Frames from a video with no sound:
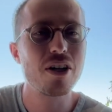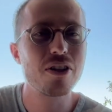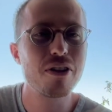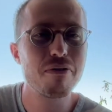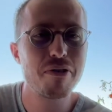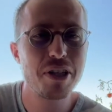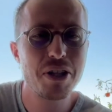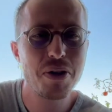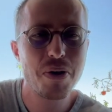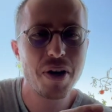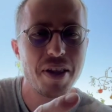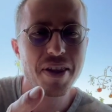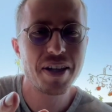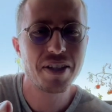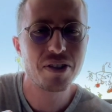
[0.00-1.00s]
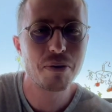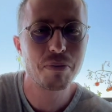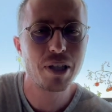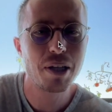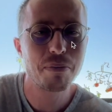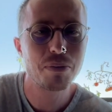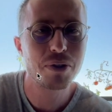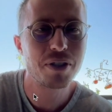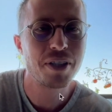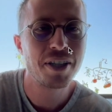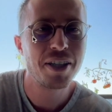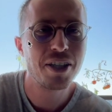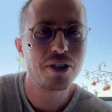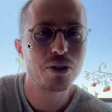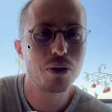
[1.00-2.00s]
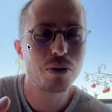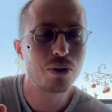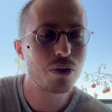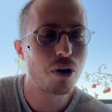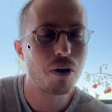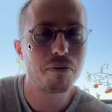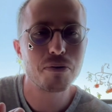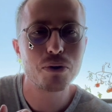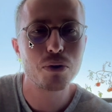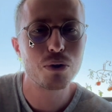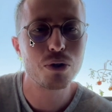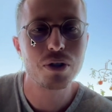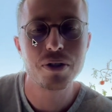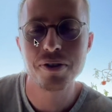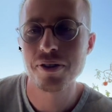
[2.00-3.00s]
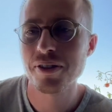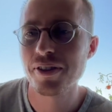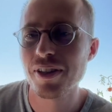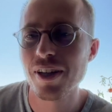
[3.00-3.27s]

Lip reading: The video, I think, sometimes turns off, so just,